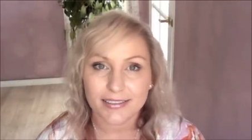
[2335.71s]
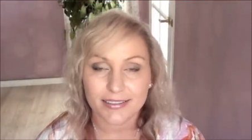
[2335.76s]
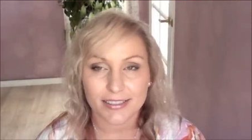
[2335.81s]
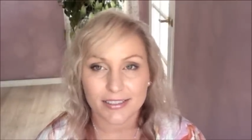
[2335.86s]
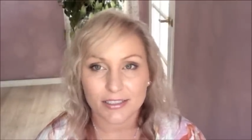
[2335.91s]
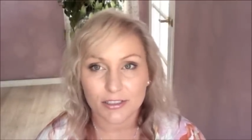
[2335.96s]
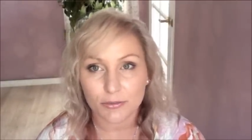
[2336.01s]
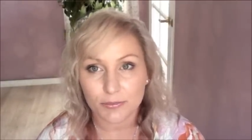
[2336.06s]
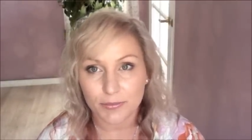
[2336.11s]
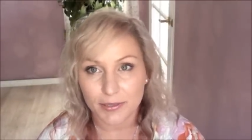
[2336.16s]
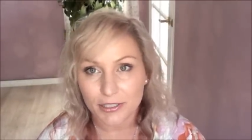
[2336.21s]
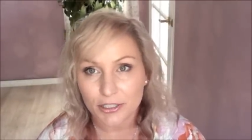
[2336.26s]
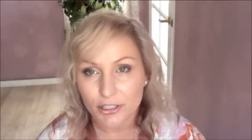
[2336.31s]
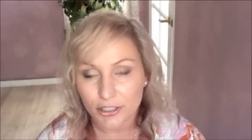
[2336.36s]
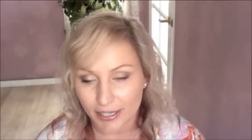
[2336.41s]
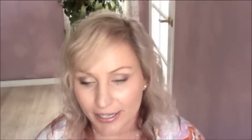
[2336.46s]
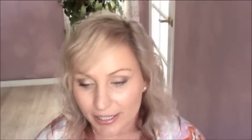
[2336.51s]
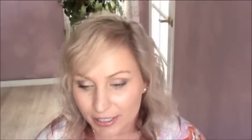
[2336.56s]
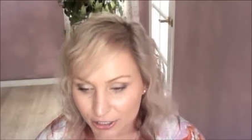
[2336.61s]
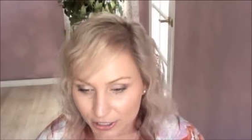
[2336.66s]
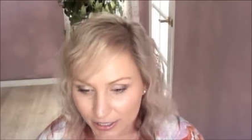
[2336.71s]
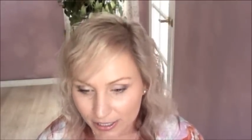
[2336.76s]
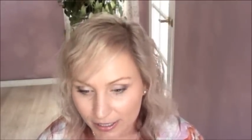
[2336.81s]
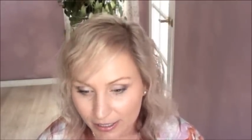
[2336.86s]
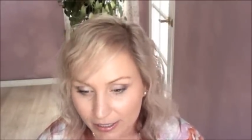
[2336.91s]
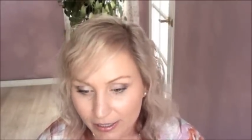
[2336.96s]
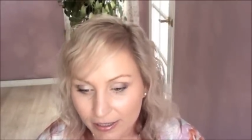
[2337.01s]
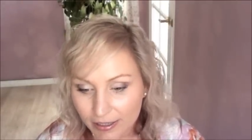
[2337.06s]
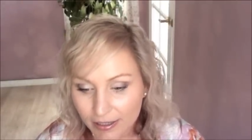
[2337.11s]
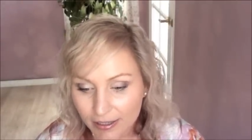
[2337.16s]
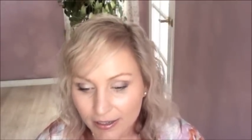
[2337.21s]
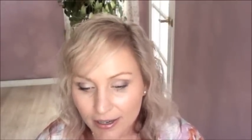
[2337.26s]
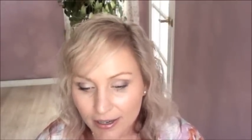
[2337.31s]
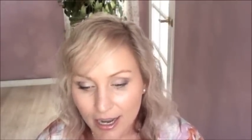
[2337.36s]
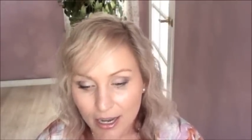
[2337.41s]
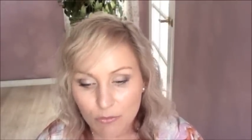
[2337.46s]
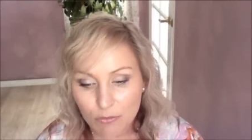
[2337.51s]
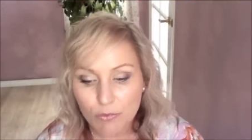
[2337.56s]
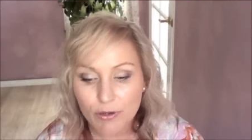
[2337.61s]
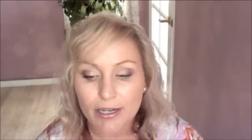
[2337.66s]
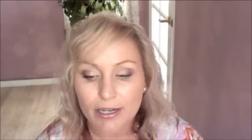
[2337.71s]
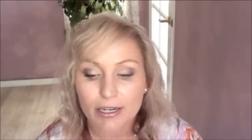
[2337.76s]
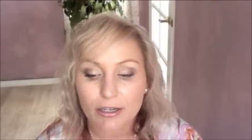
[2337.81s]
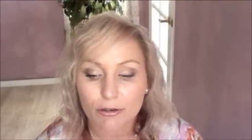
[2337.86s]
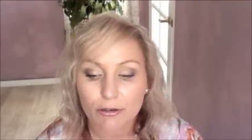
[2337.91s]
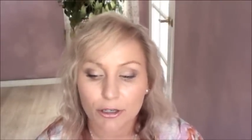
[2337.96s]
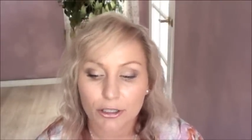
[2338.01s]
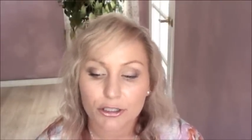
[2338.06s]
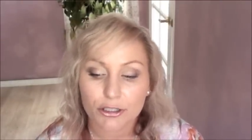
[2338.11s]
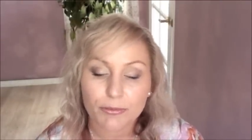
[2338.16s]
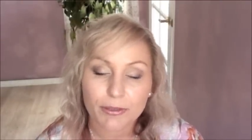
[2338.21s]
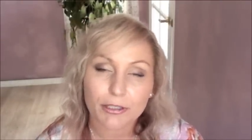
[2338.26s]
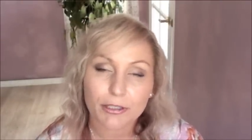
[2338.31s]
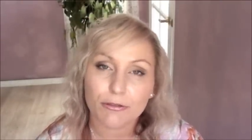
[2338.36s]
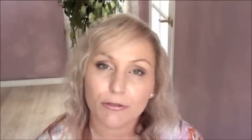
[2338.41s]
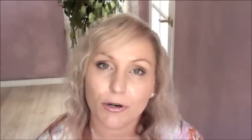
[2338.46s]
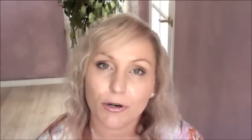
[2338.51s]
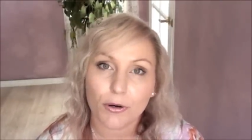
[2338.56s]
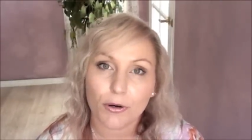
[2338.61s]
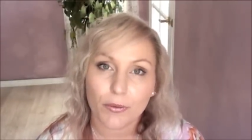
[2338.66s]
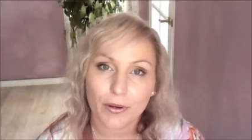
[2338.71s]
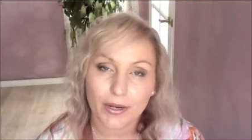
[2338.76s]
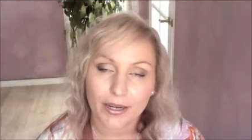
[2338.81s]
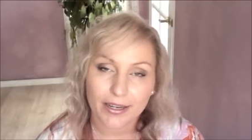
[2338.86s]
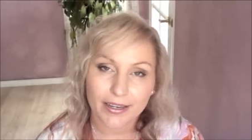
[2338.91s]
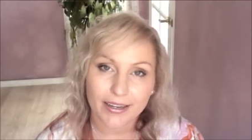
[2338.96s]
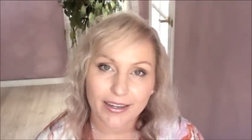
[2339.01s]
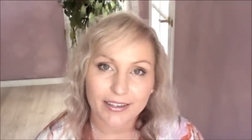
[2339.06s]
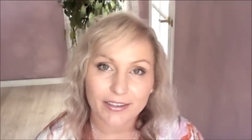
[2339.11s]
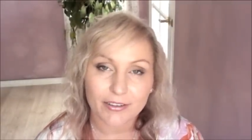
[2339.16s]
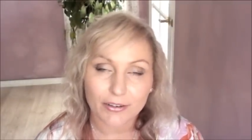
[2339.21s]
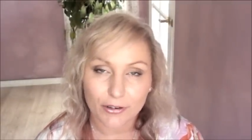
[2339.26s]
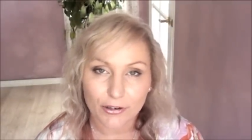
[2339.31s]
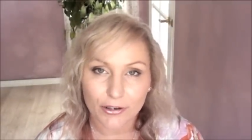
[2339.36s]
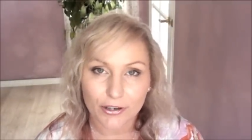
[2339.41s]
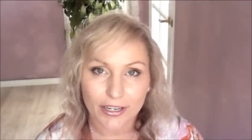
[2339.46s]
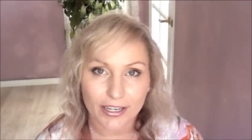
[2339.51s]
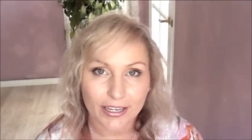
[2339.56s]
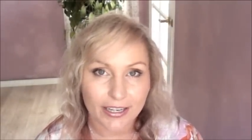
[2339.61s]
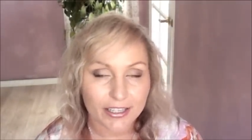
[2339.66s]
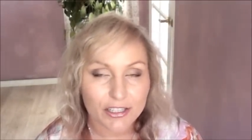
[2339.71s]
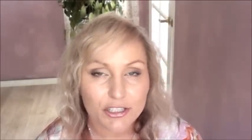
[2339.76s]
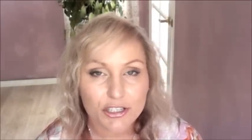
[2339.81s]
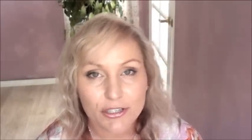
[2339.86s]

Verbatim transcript: Things will be changing, and we are going to be growing and learning and